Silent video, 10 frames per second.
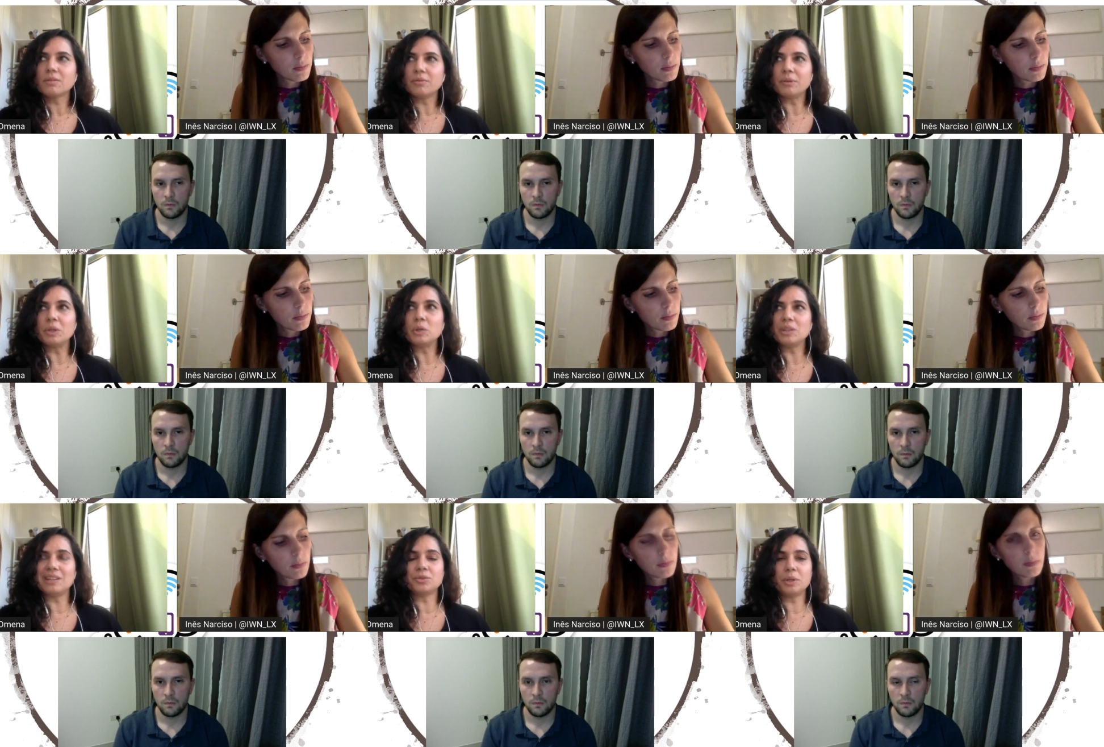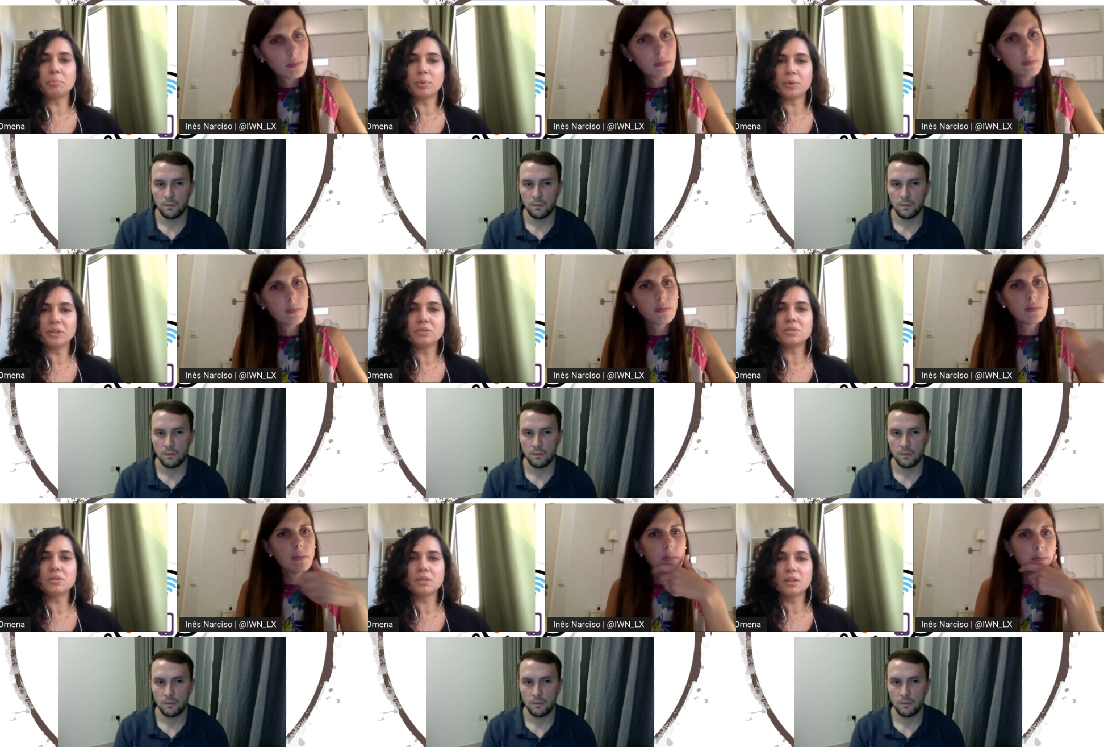Speaker 1: very good entry
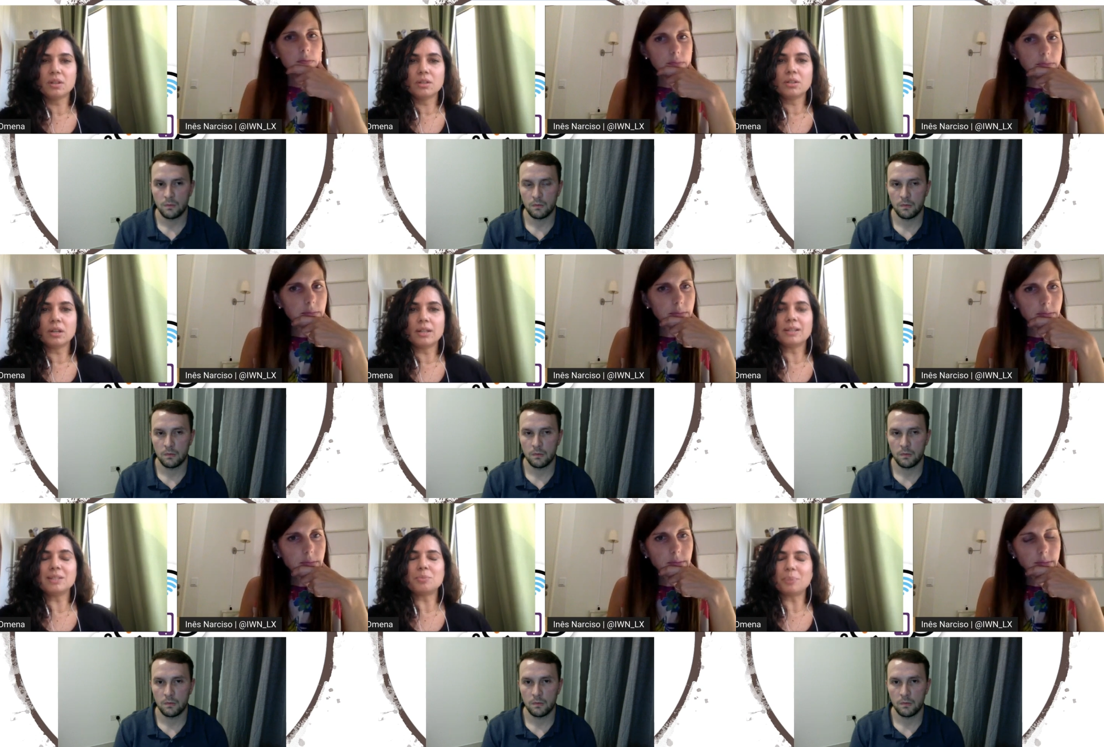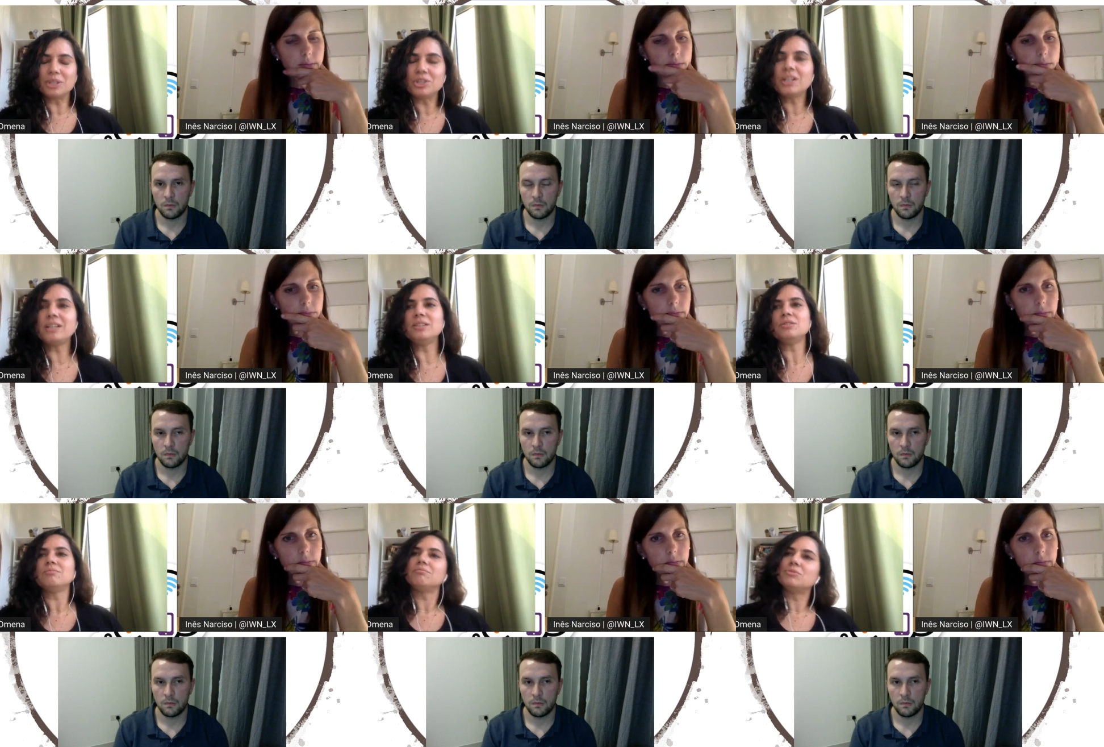points and especially
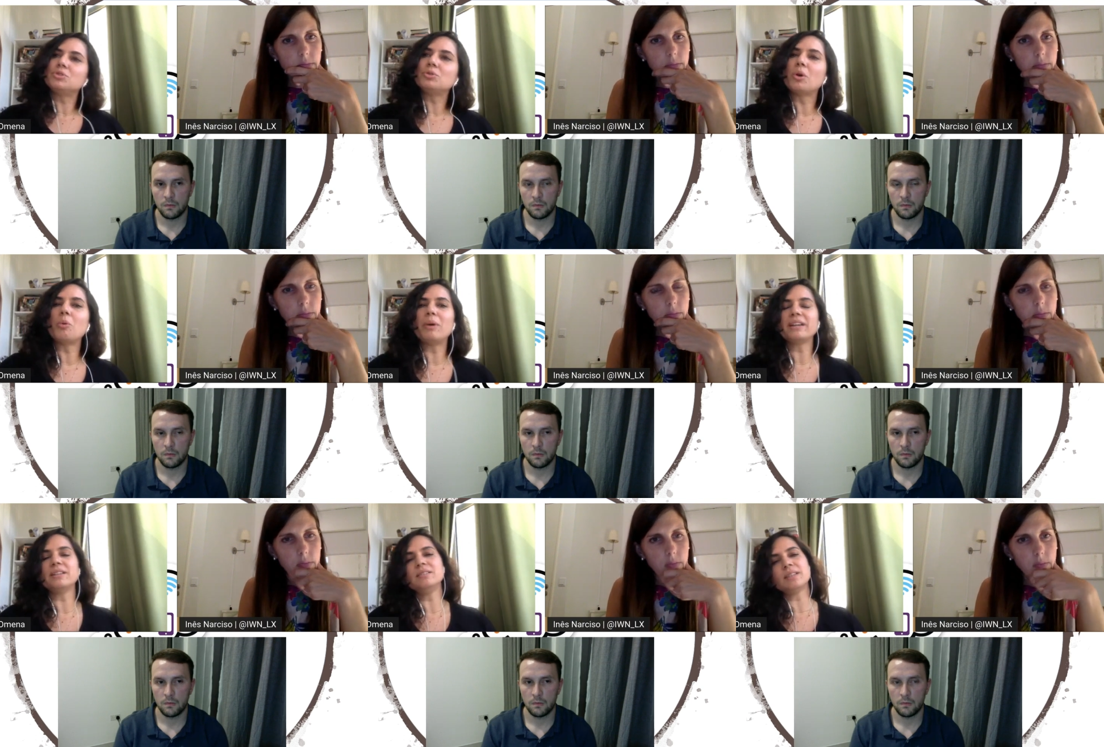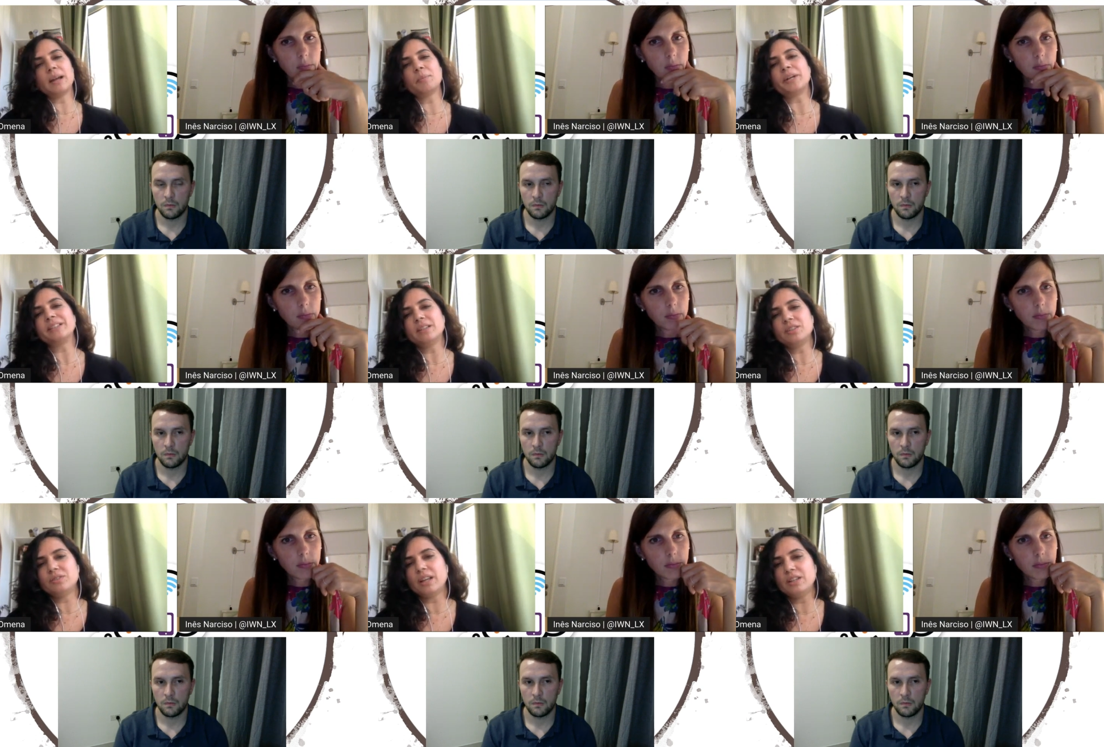to go back in time, right?
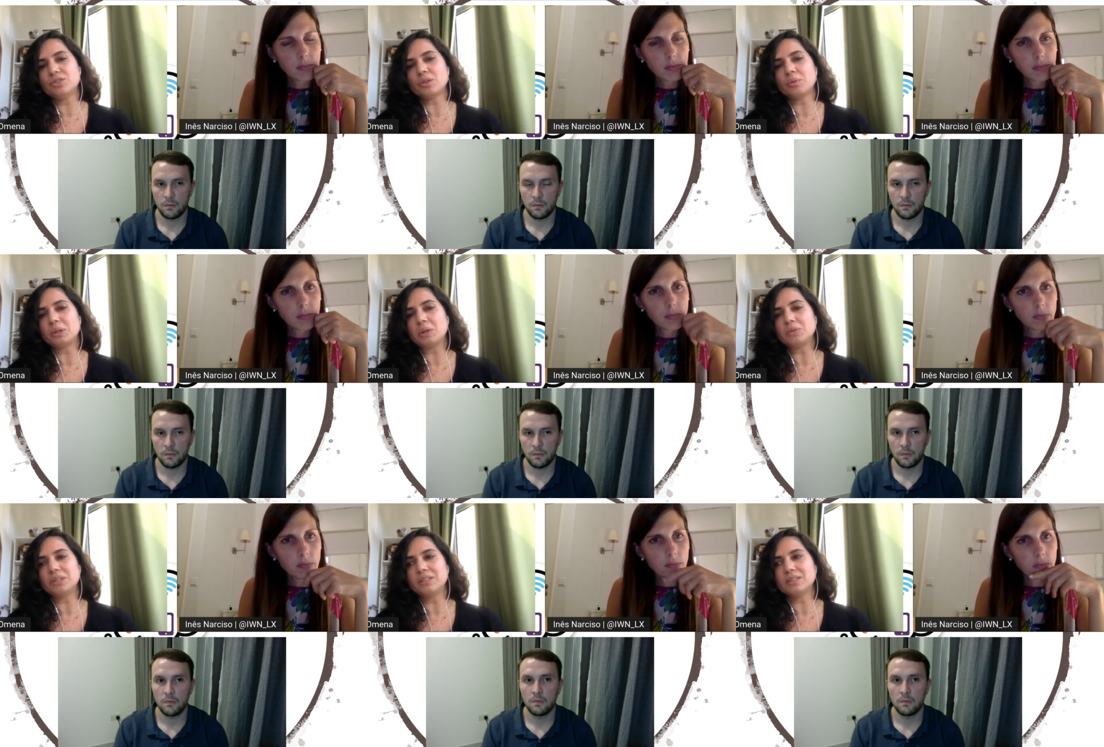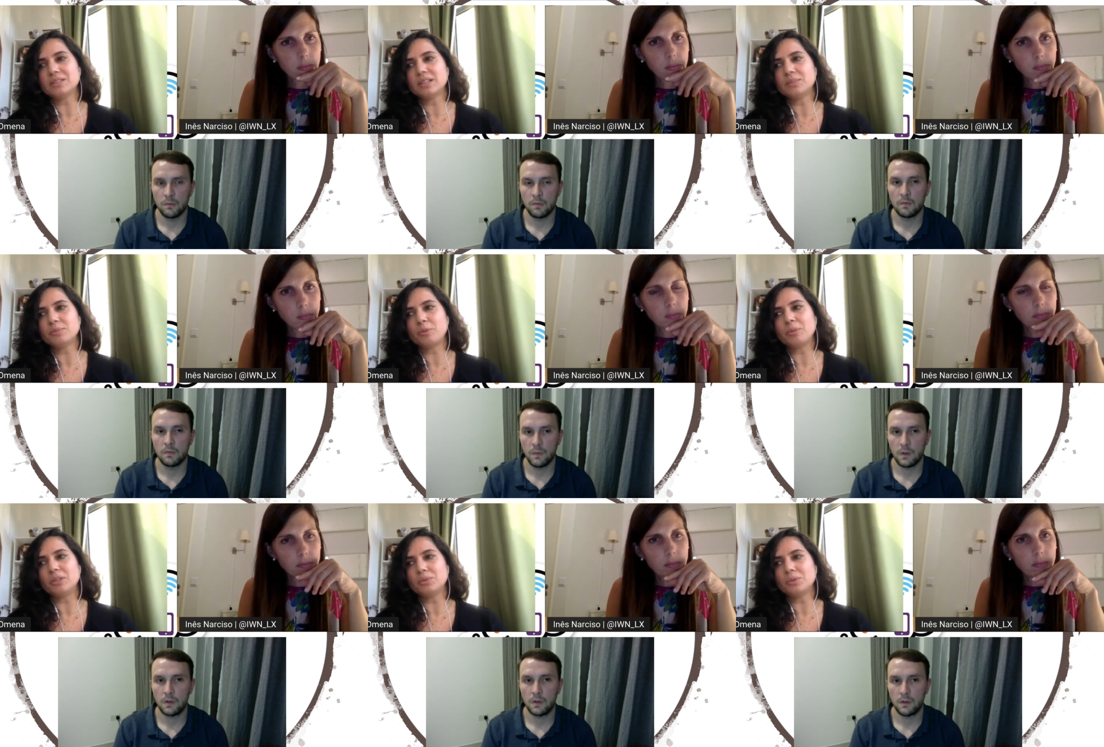The, the historical data set for
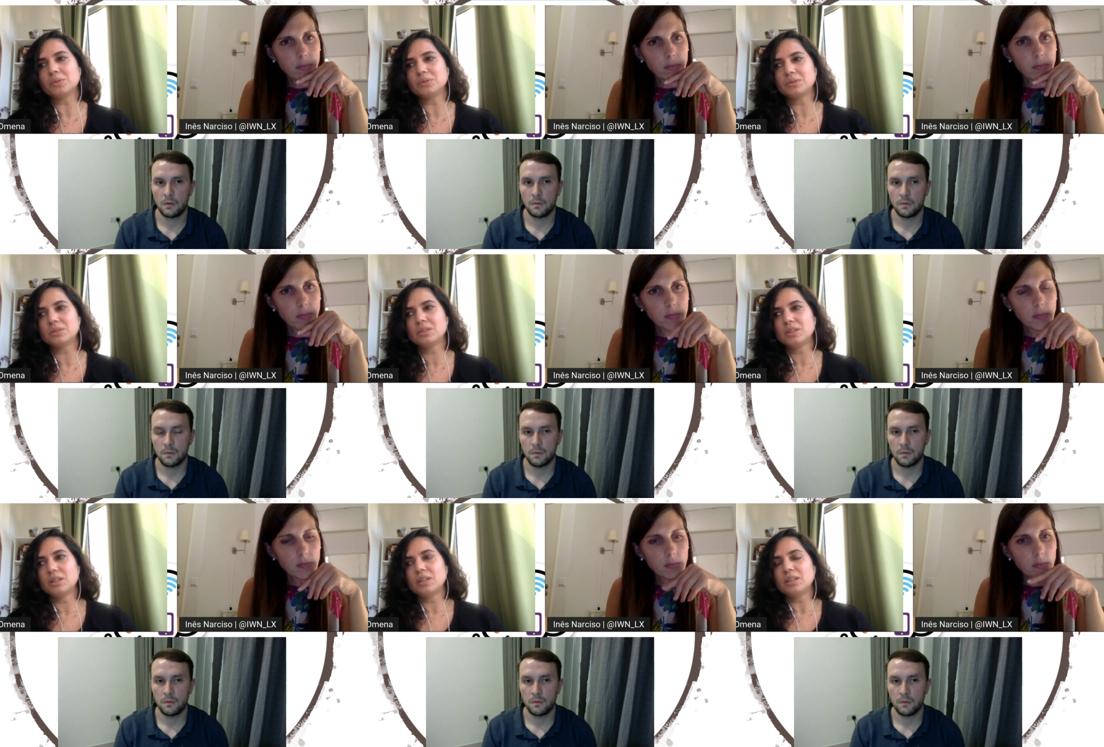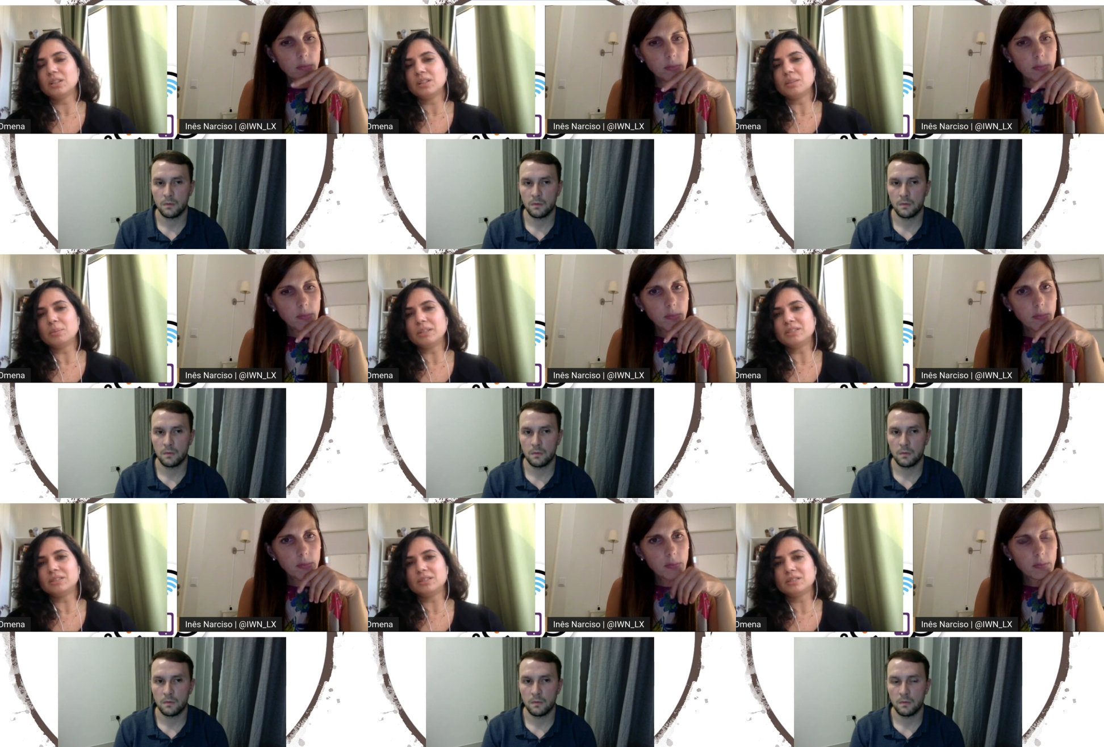me it was yeah the
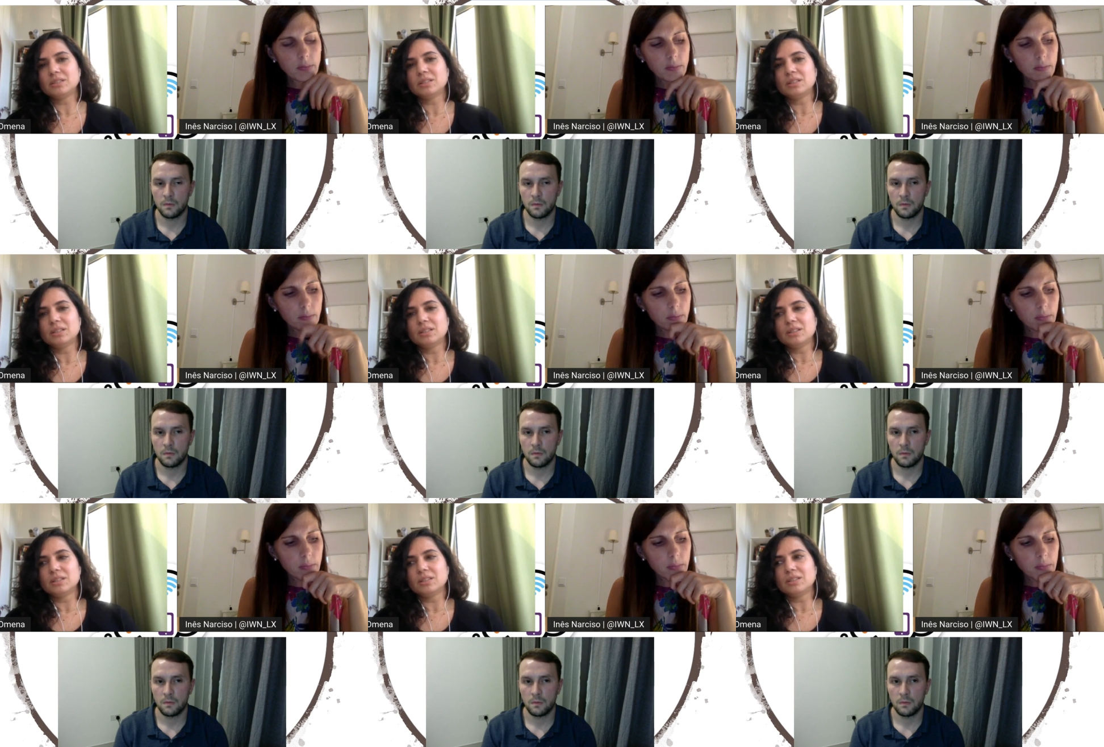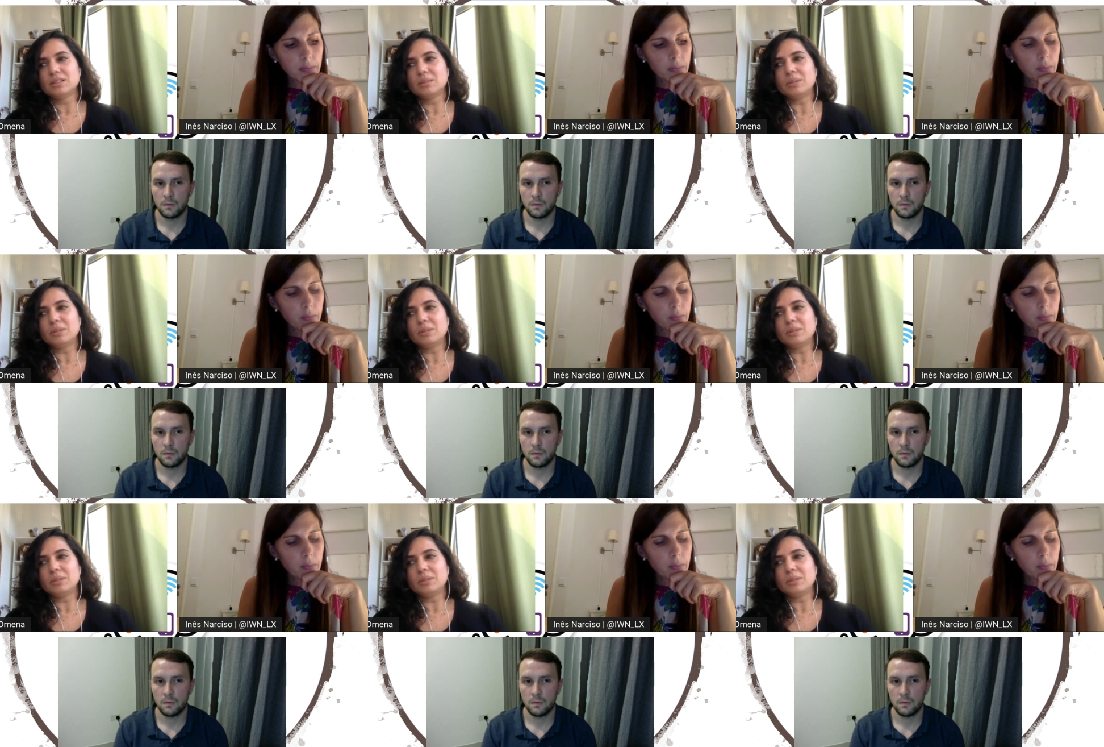best the